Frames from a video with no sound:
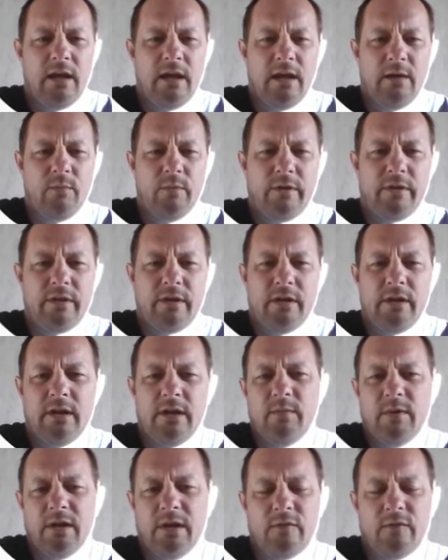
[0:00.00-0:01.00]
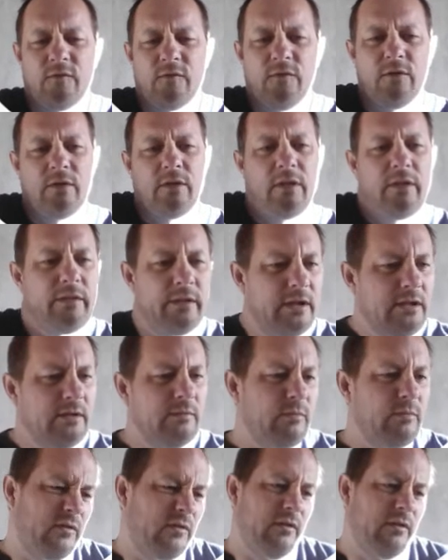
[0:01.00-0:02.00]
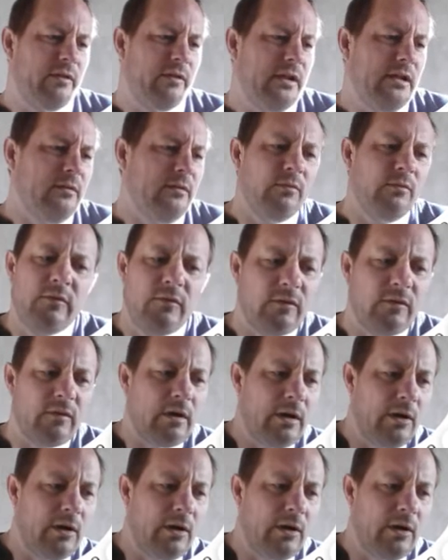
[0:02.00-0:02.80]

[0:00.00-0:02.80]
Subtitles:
and we're thinking about certain themes